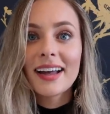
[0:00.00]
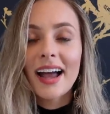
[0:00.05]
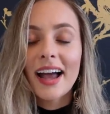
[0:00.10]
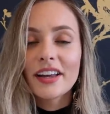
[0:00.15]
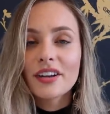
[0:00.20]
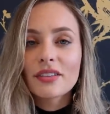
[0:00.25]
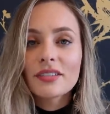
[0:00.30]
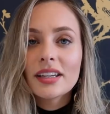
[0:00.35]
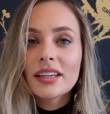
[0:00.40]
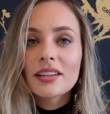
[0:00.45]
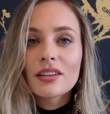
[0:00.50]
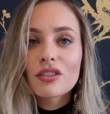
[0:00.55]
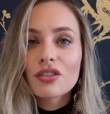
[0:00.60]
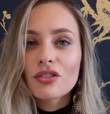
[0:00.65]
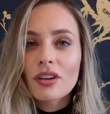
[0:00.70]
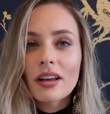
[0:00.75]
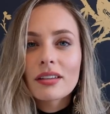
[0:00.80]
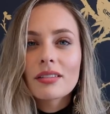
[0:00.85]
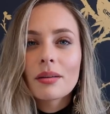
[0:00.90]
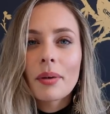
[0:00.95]
I don't need to
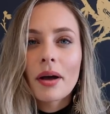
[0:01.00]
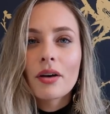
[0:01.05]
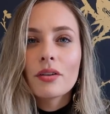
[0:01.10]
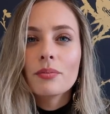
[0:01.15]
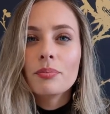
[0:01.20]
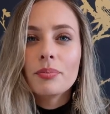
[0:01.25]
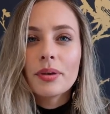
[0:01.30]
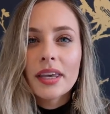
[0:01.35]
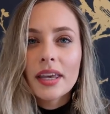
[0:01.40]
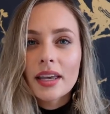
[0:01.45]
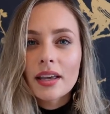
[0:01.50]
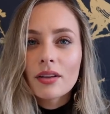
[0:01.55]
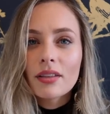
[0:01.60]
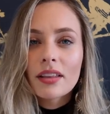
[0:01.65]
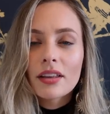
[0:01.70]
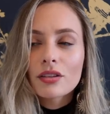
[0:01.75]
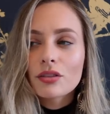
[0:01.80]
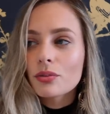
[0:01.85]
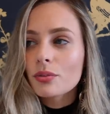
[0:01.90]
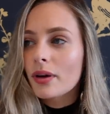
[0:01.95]
stress about being
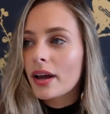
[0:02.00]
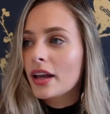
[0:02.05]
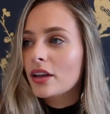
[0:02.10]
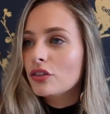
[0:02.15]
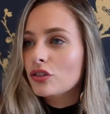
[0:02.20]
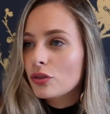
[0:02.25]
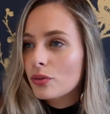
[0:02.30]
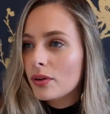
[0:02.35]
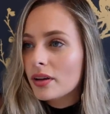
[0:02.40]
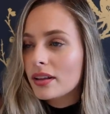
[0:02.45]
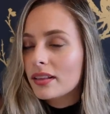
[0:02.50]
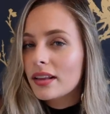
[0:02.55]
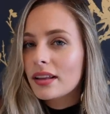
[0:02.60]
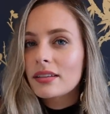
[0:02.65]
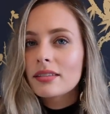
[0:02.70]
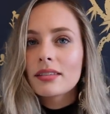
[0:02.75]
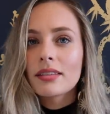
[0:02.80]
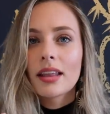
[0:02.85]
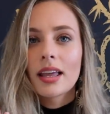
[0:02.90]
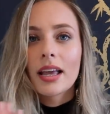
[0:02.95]
this way, doing
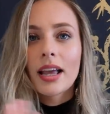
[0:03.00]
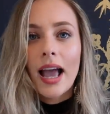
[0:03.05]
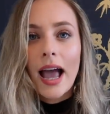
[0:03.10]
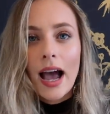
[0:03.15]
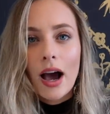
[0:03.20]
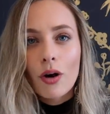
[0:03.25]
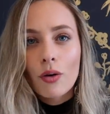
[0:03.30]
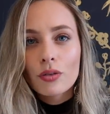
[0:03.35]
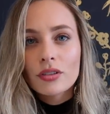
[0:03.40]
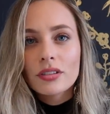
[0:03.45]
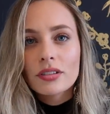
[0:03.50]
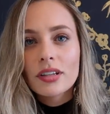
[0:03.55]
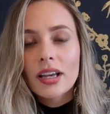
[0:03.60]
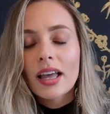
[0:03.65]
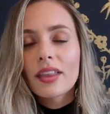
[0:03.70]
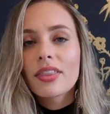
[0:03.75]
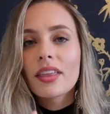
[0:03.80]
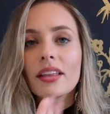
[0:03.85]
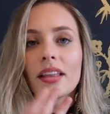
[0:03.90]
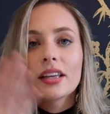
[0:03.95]
this thing, how to
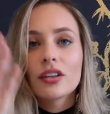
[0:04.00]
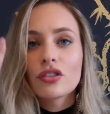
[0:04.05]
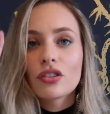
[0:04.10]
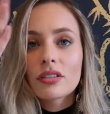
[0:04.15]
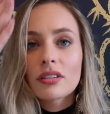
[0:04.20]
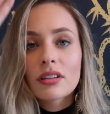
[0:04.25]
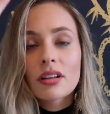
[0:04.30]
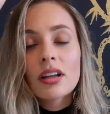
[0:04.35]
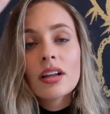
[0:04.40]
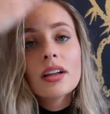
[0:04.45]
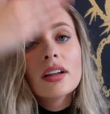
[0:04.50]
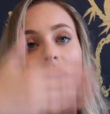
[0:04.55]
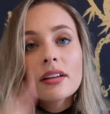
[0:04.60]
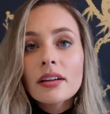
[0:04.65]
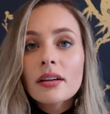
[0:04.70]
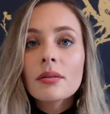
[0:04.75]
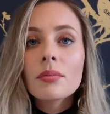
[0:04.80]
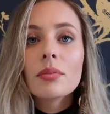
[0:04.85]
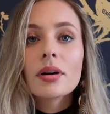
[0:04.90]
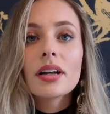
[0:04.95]
get that. Like, just
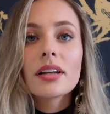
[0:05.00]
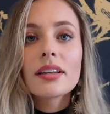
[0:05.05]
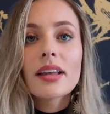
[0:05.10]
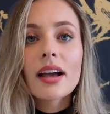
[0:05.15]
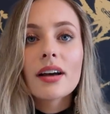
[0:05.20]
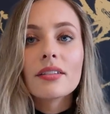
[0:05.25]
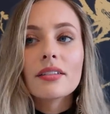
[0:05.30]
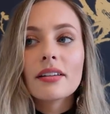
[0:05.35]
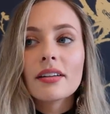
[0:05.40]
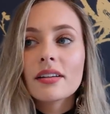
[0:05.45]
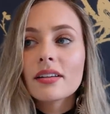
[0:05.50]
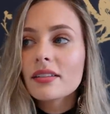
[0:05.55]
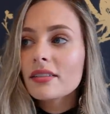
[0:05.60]
put it down.